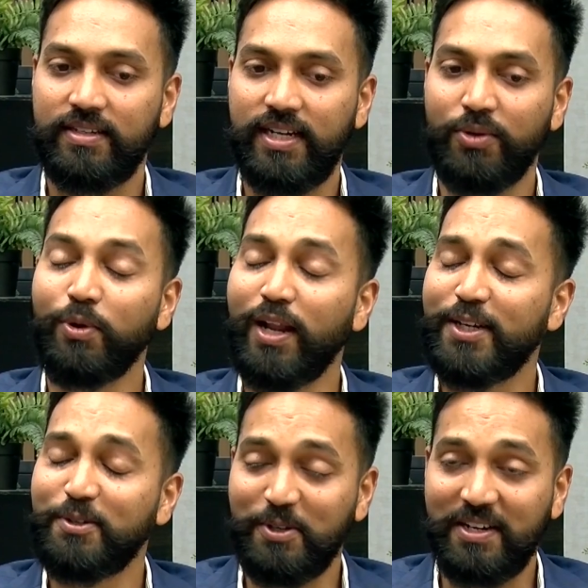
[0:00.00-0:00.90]
I would
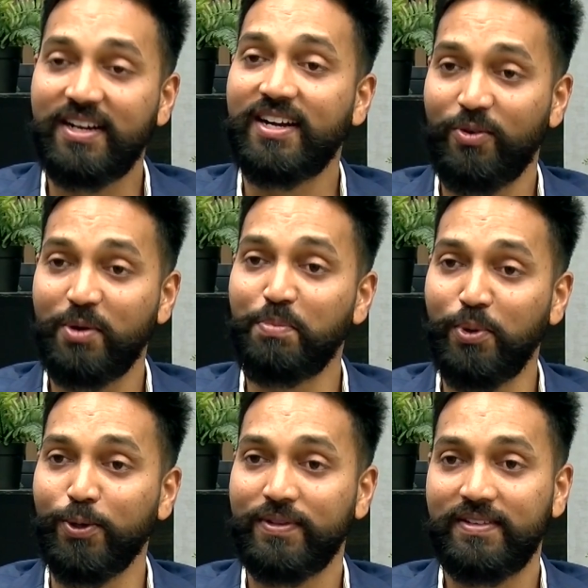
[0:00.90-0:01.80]
like to cover
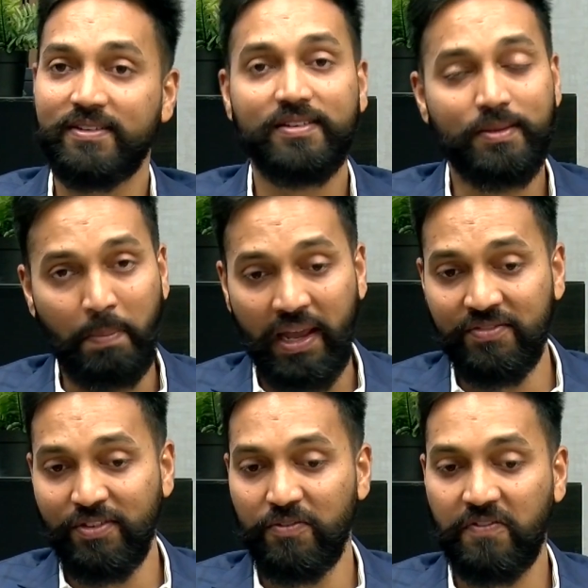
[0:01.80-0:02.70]
both. The
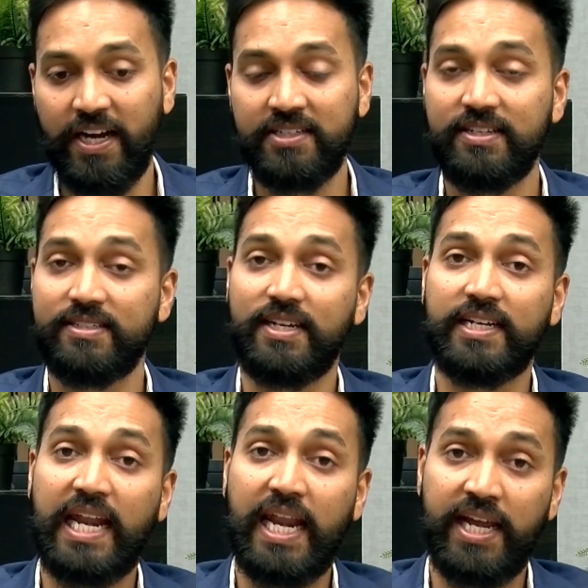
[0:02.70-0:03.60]
painful fact is
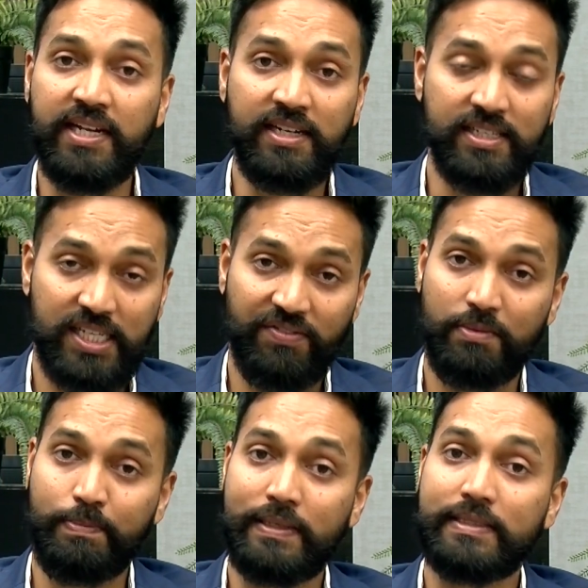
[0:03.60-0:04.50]
that
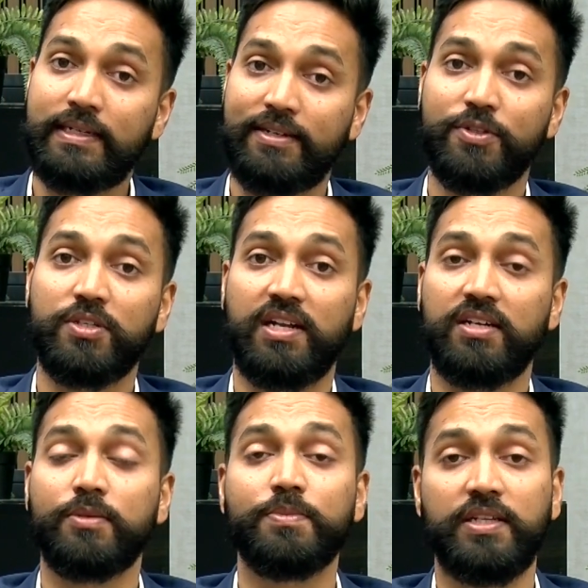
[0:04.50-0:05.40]
97% of
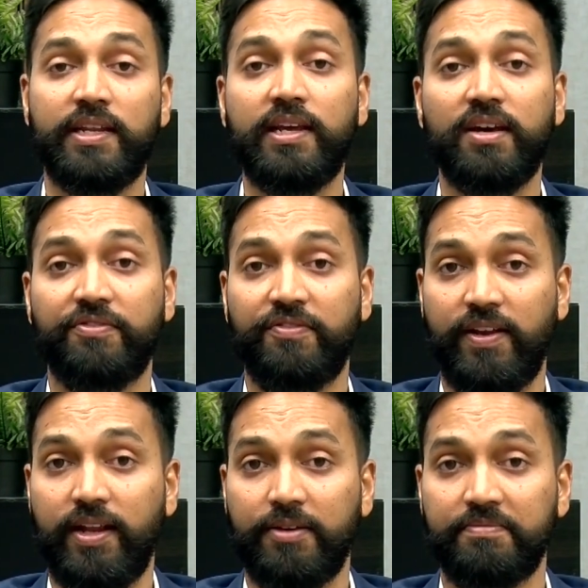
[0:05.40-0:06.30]
startups in India are
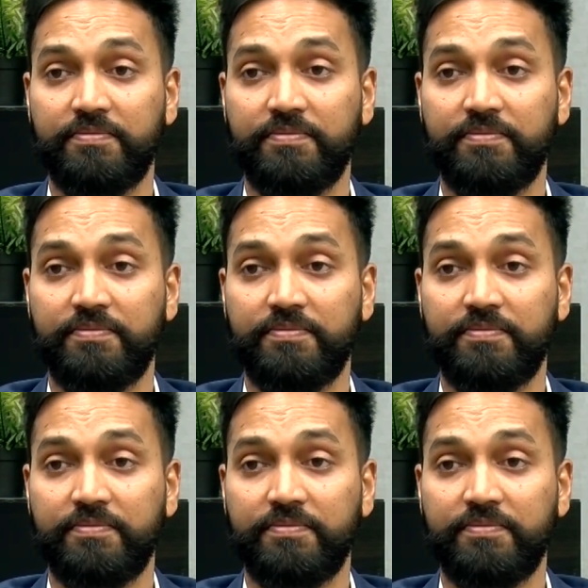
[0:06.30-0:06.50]
failing.